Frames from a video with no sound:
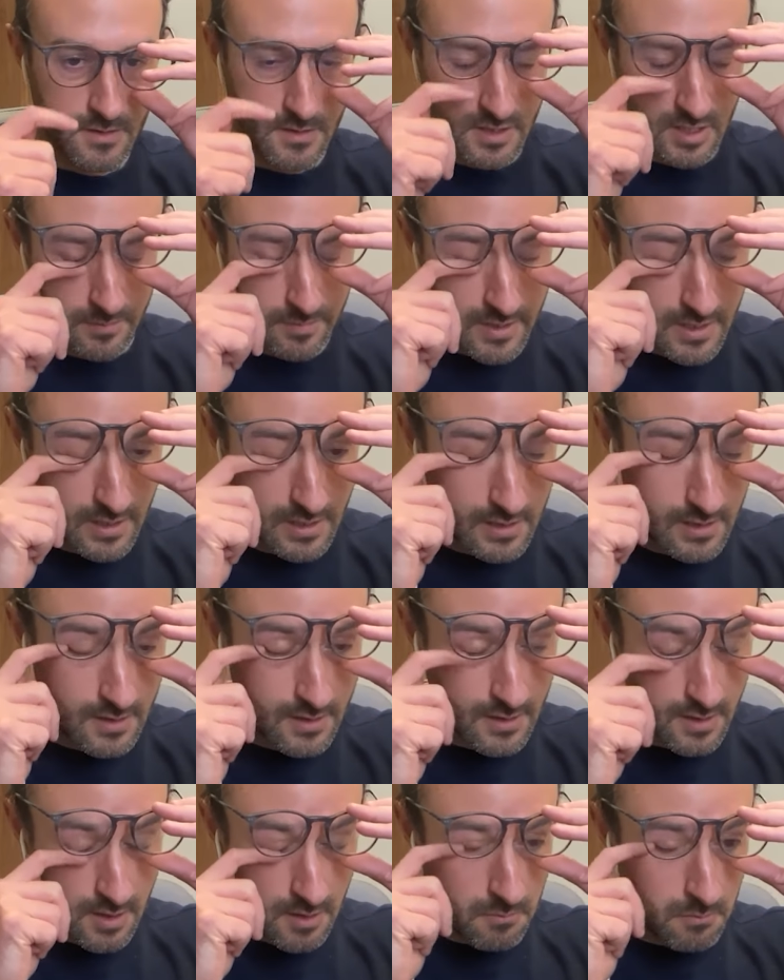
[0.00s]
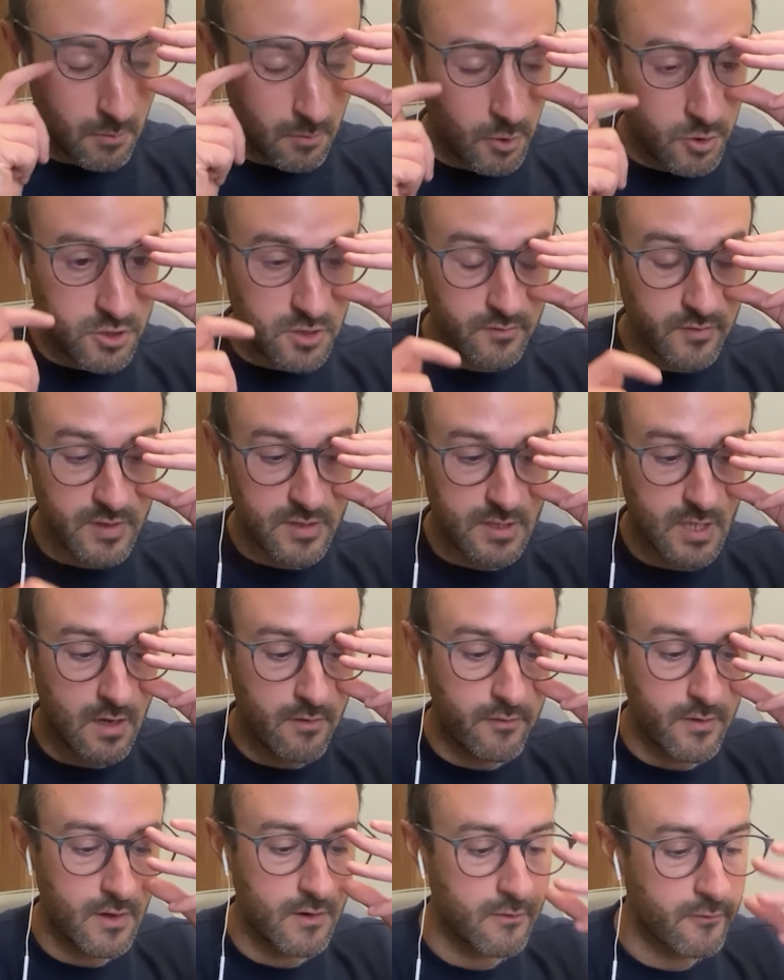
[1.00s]
Typically, most of these
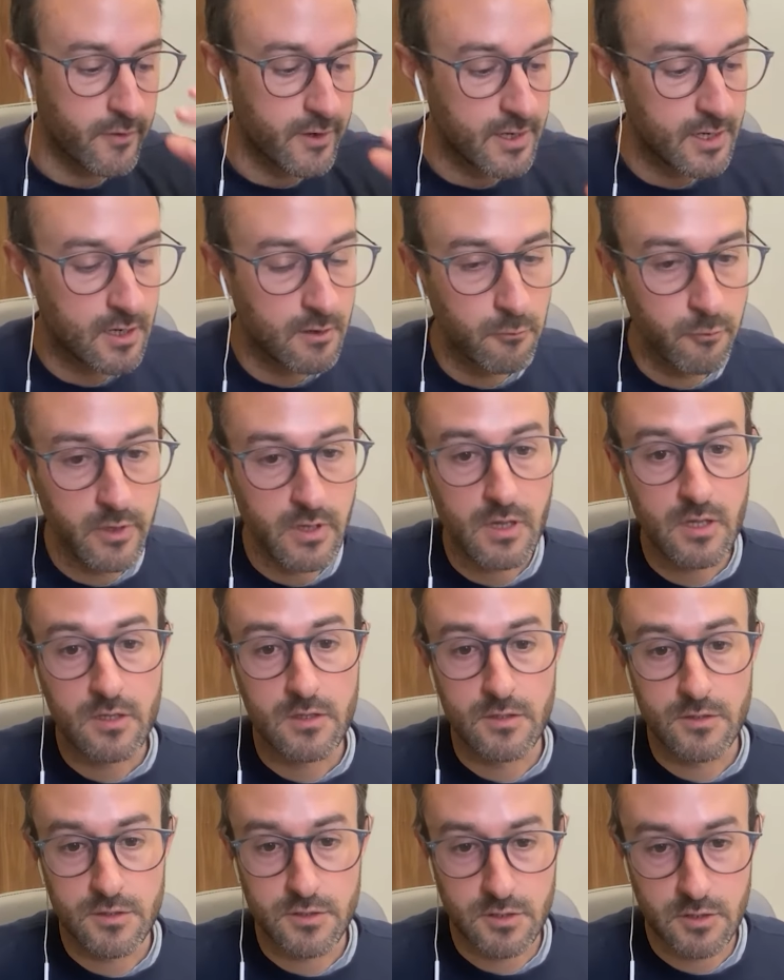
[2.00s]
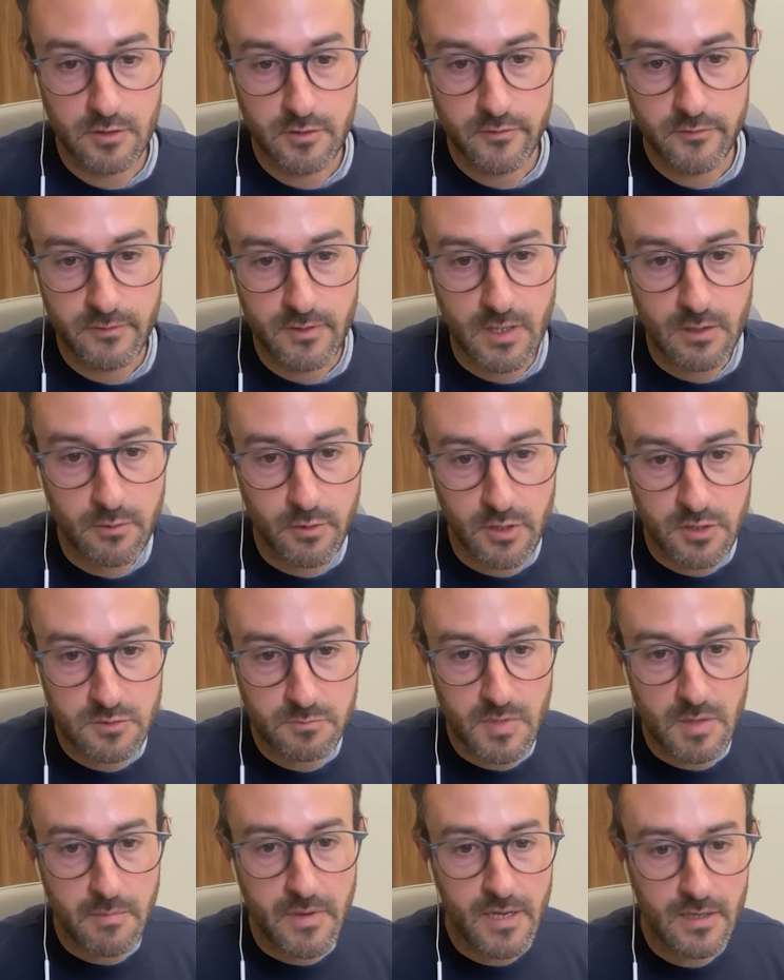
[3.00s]
stuff are very well conserved
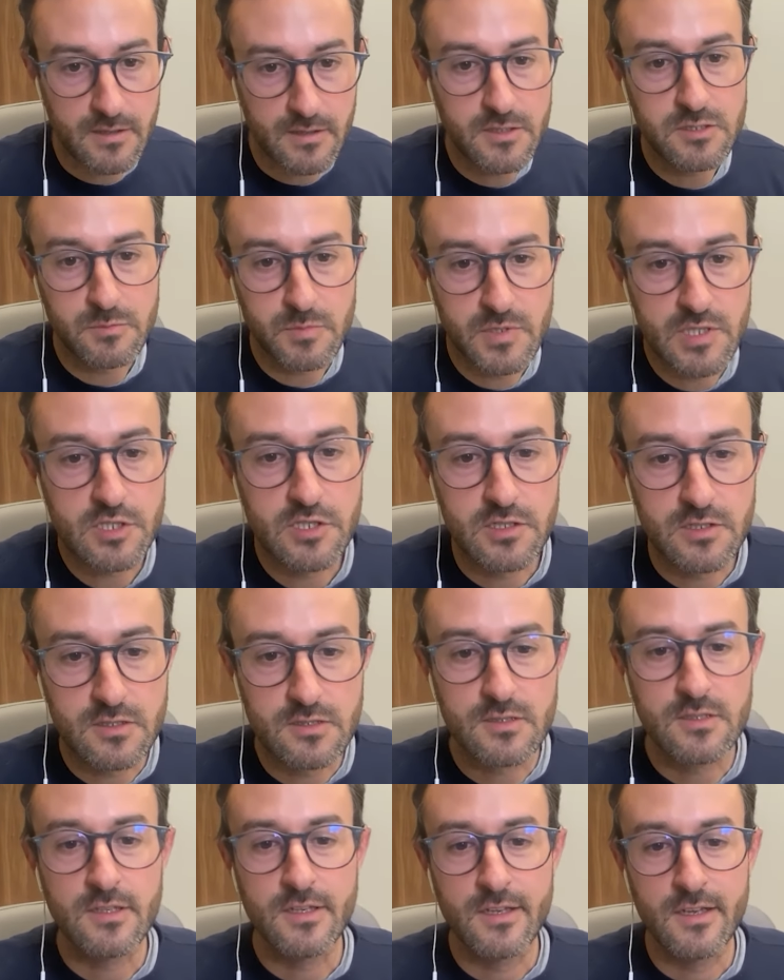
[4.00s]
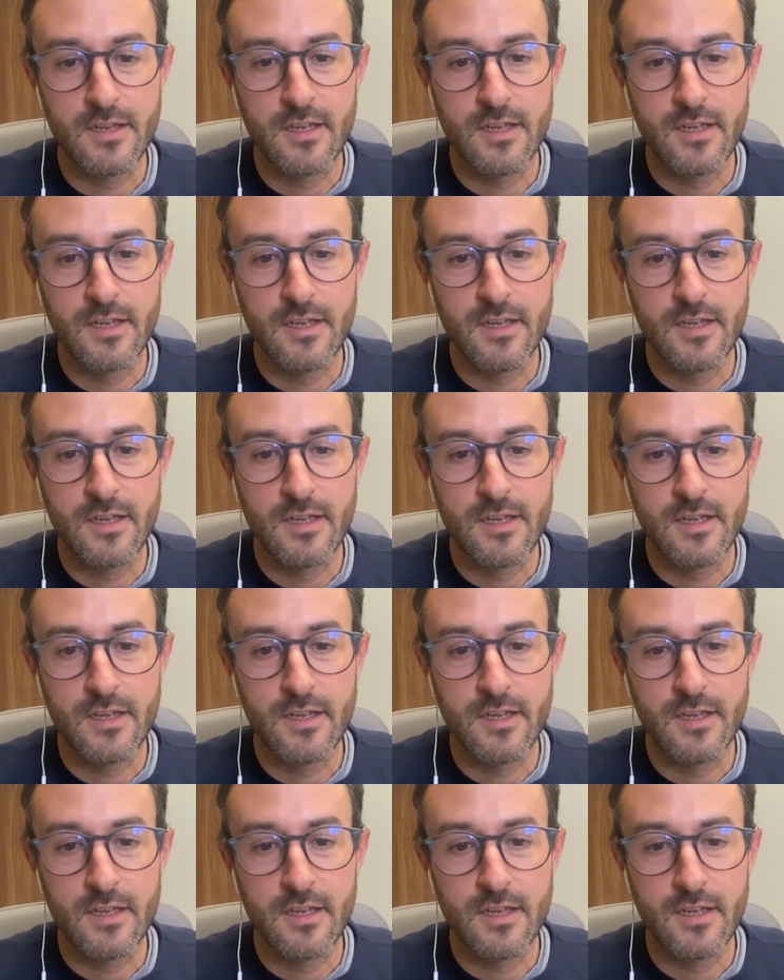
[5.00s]
across mammalian species.